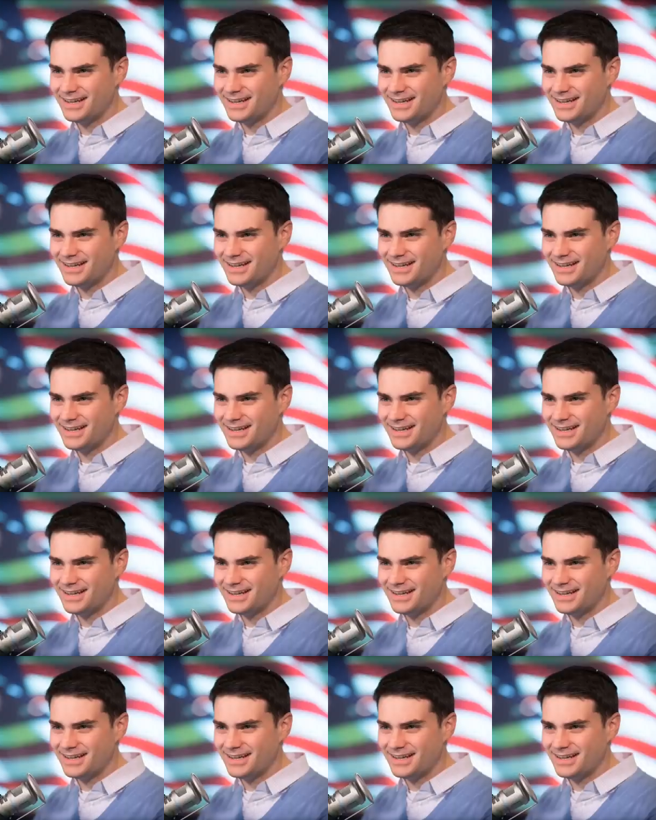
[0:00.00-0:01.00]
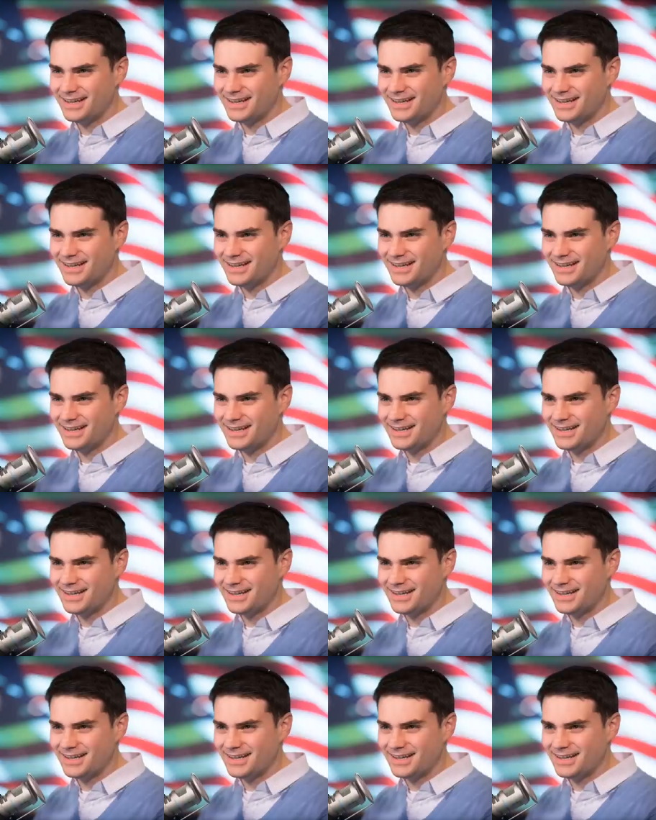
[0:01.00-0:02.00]

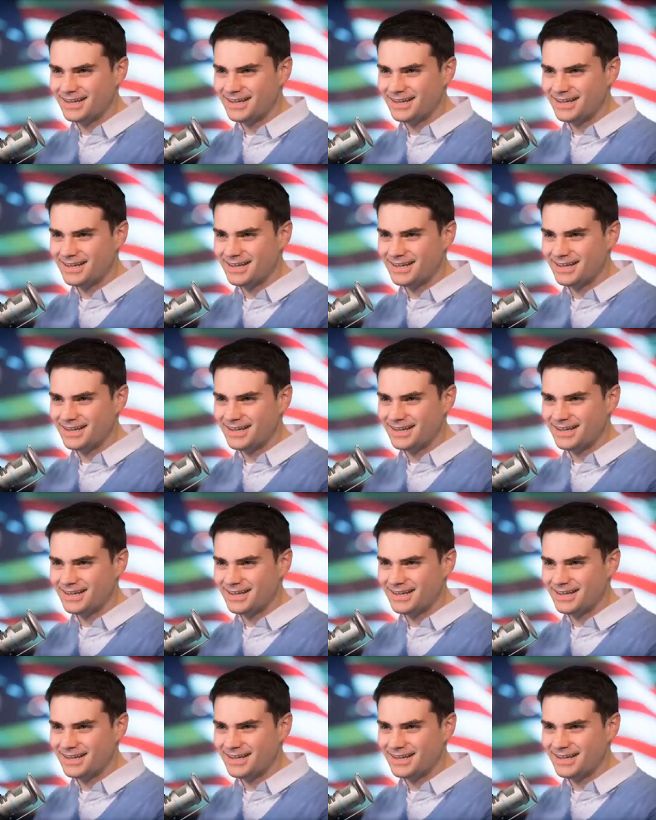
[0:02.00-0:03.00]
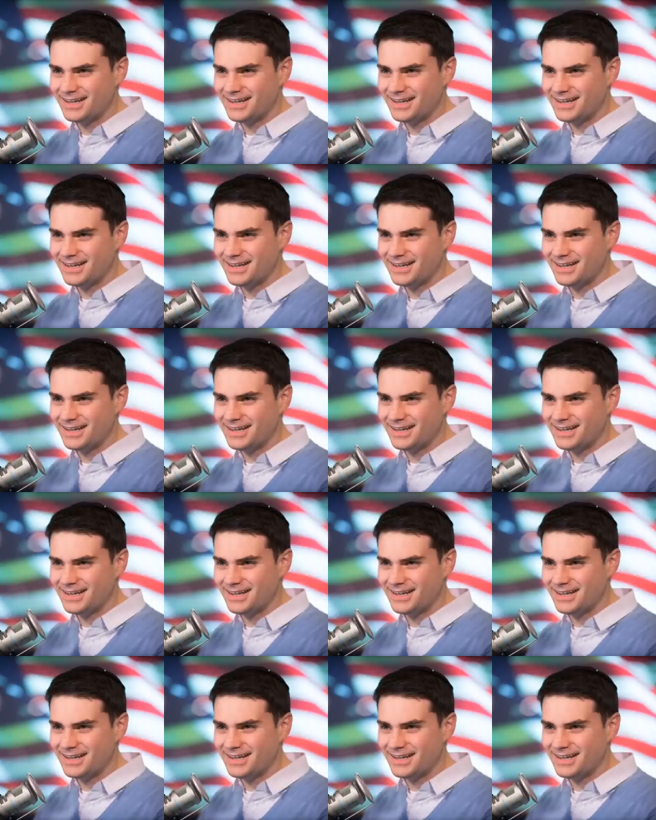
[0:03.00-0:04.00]

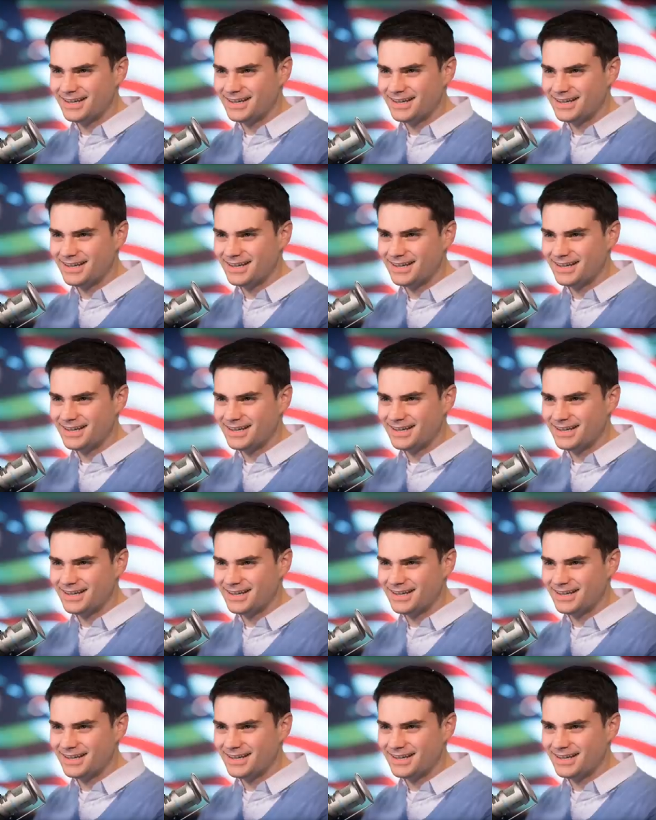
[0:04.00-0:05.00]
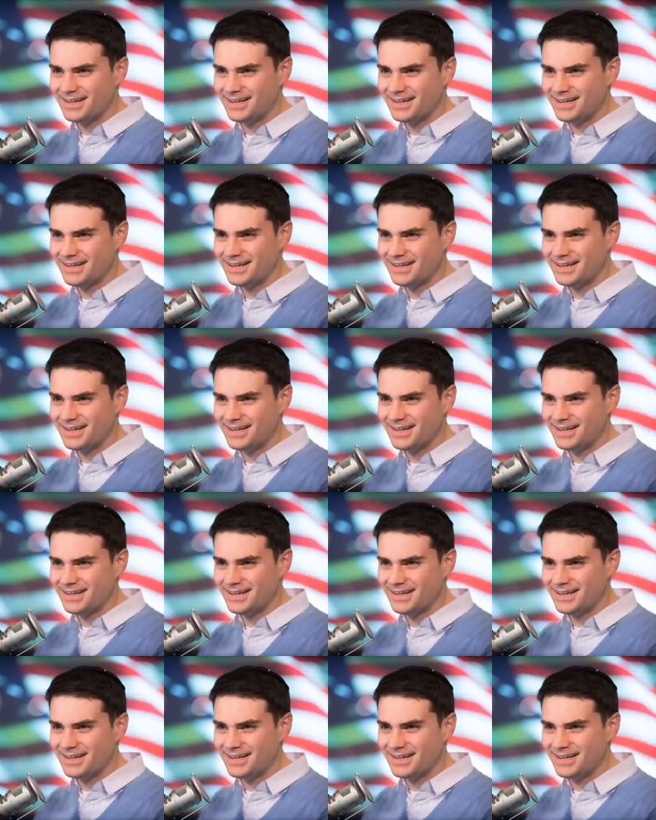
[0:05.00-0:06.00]

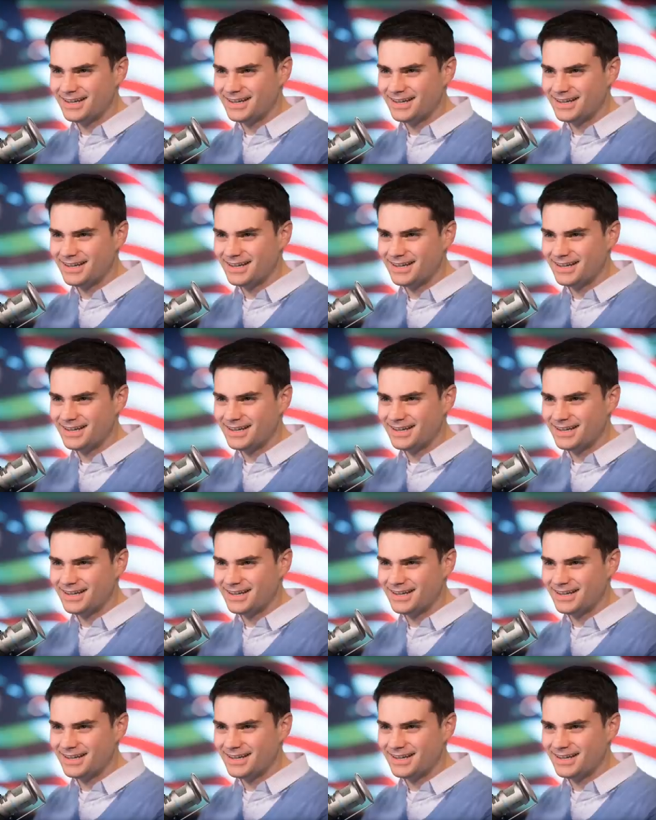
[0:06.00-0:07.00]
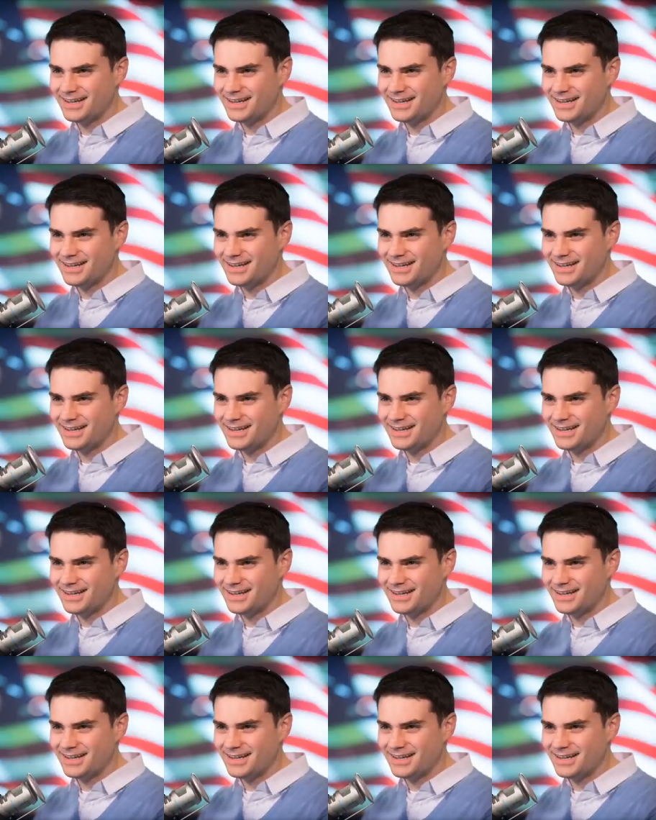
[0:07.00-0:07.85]
(no lip movement)